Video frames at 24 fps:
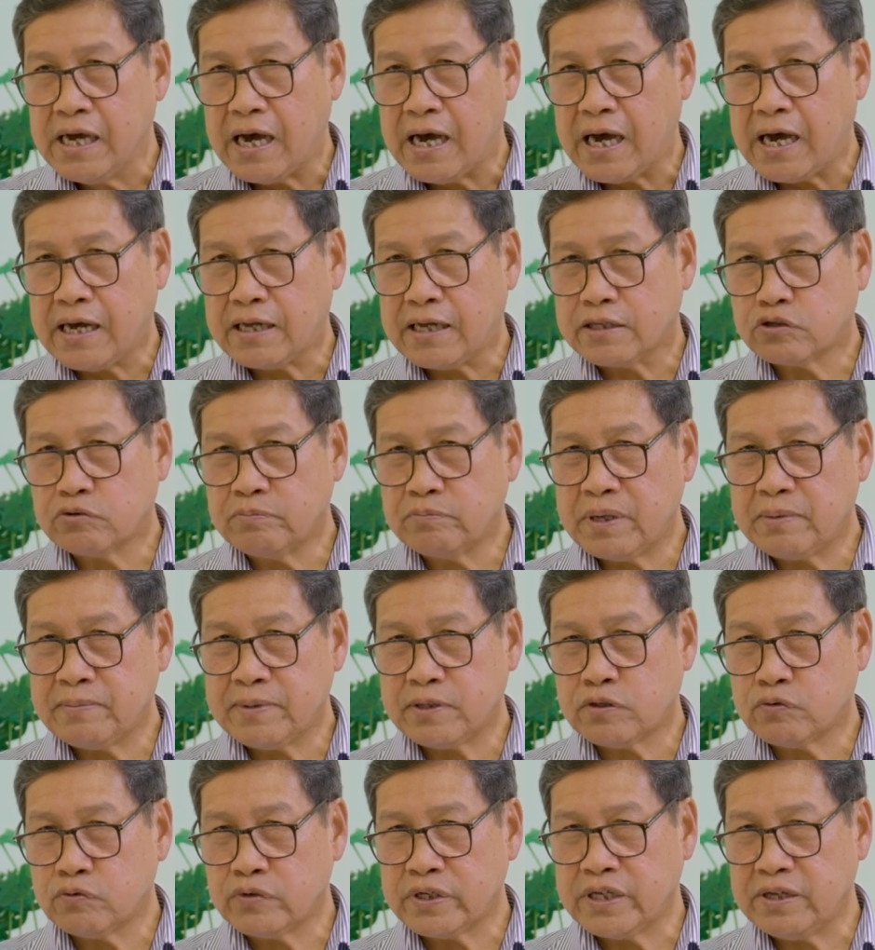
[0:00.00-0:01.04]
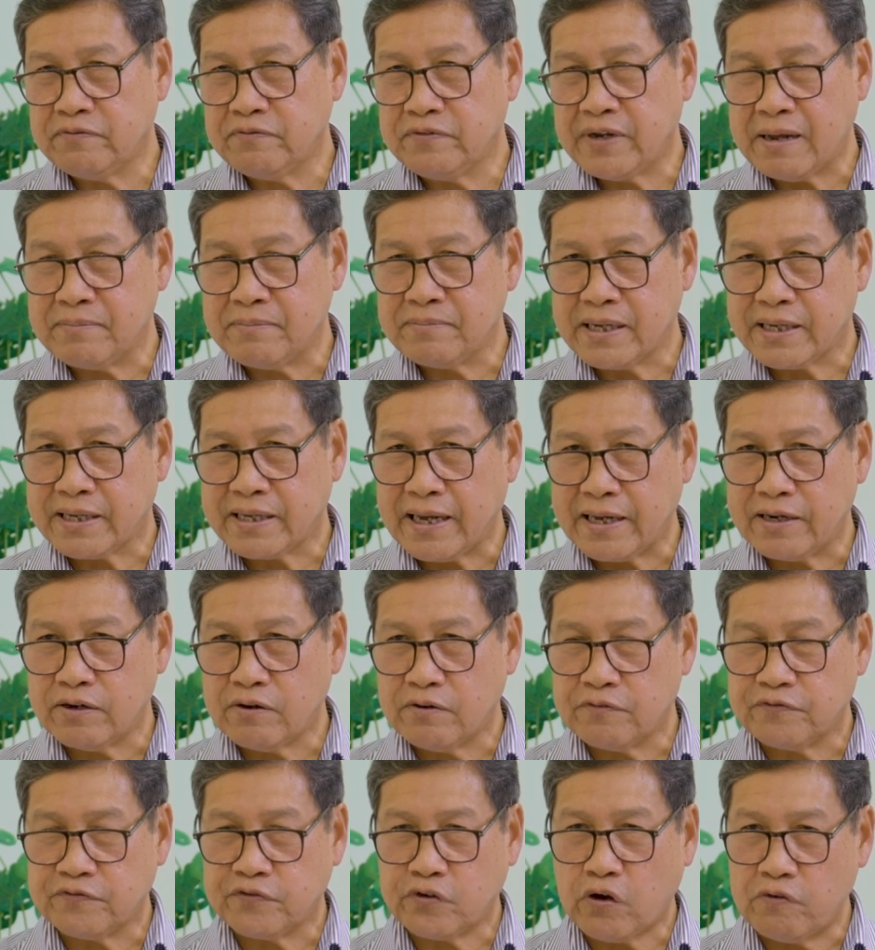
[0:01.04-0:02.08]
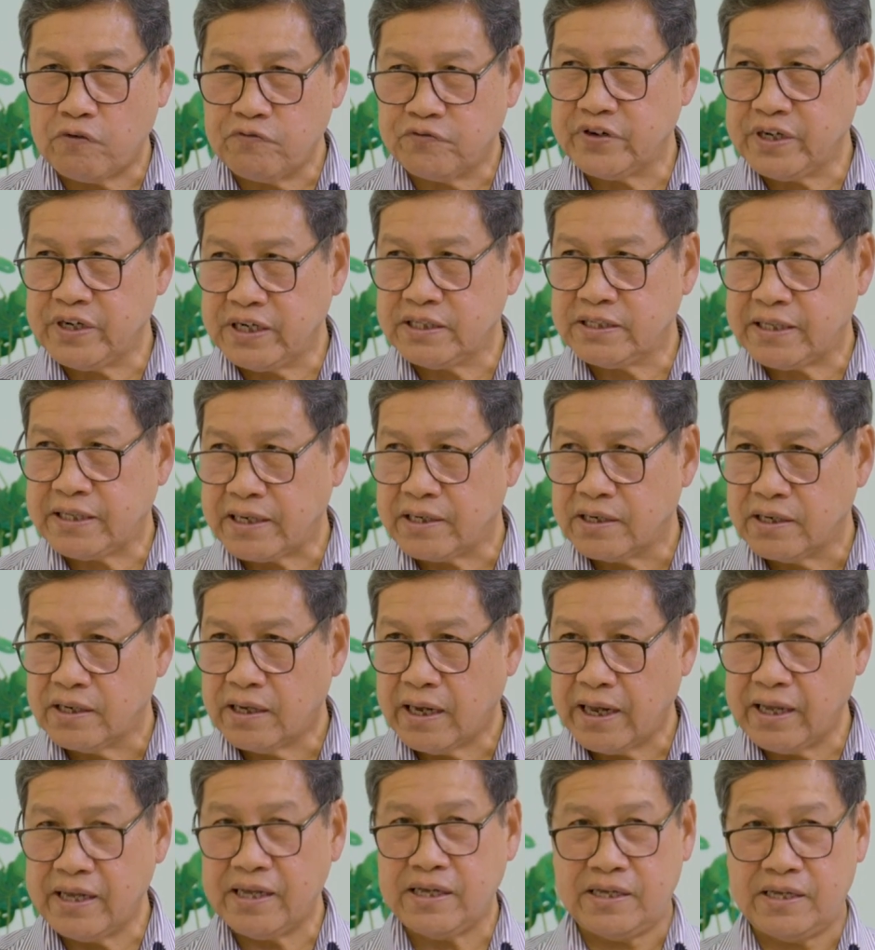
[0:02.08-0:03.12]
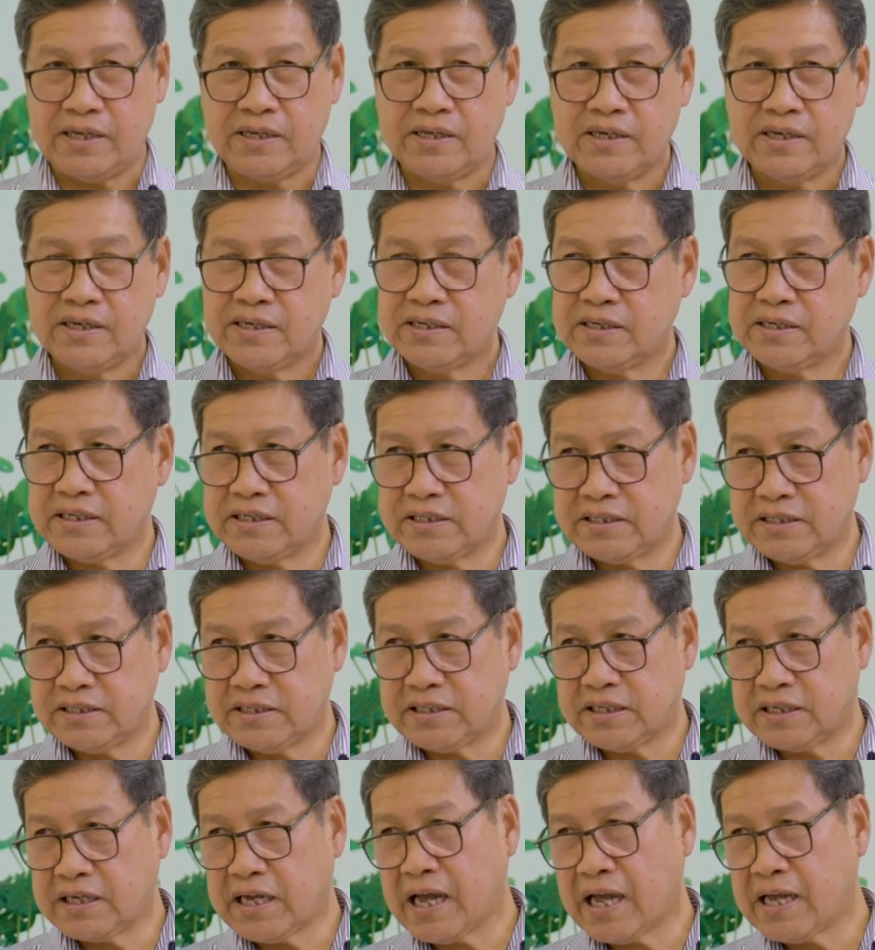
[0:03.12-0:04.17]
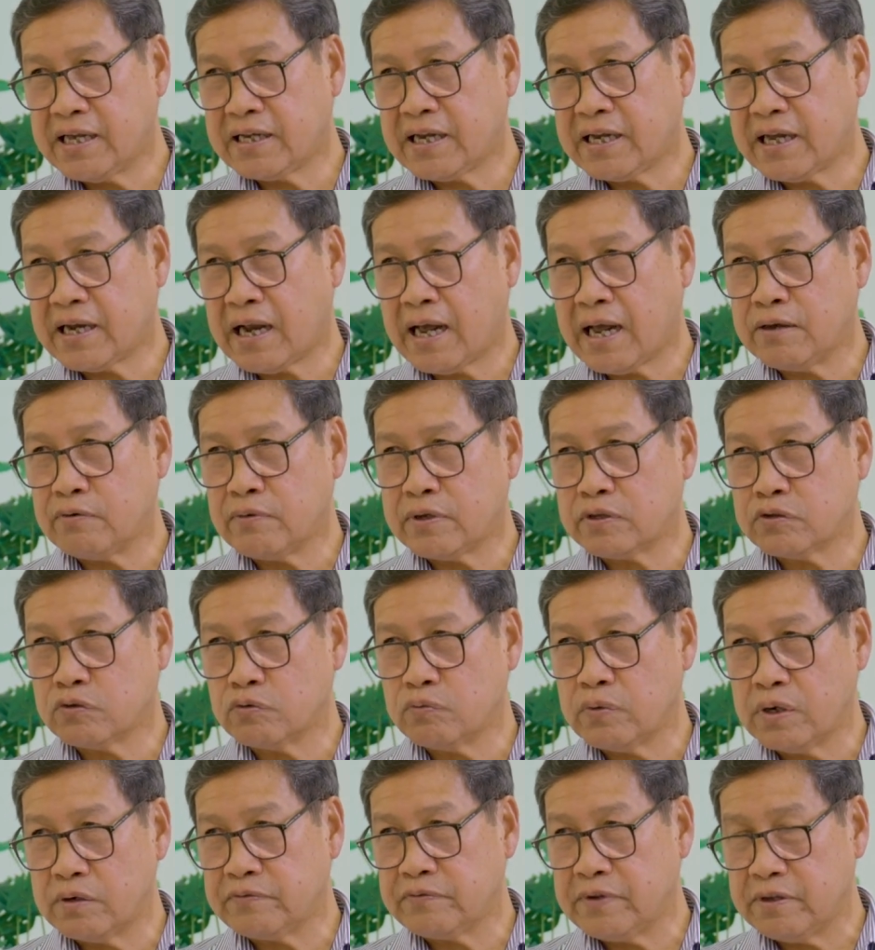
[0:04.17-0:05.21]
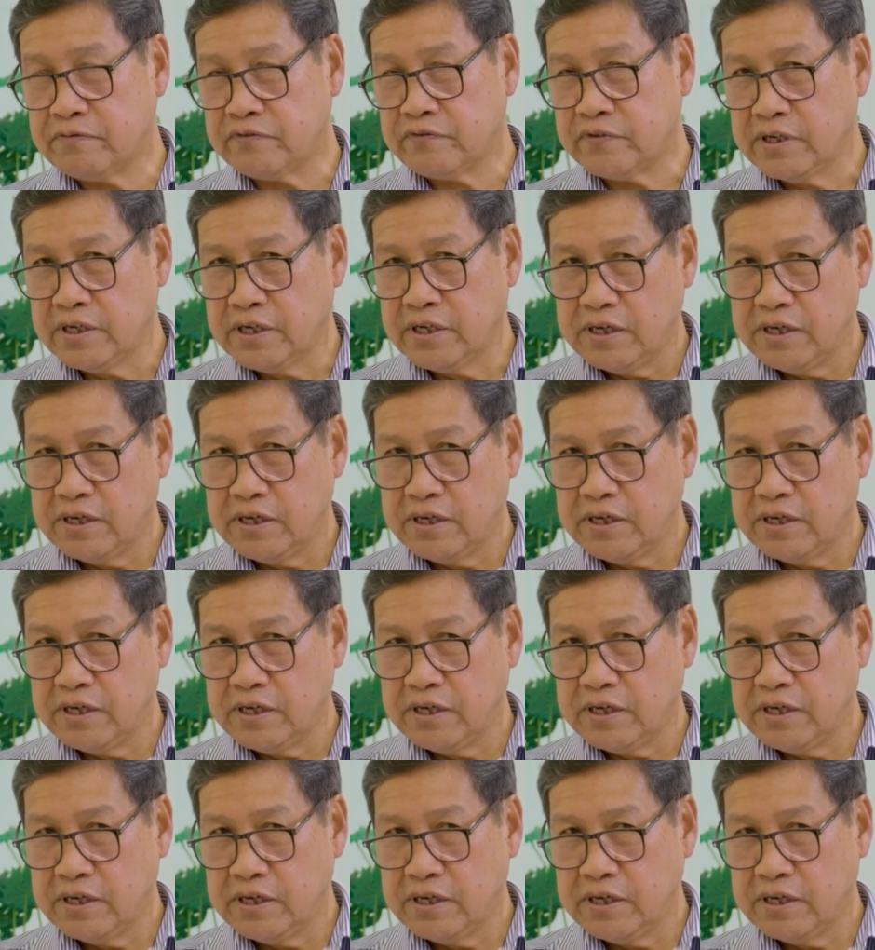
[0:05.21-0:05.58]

to be able to give them the kind of confidence that, hey, this is the guy that I want to work with,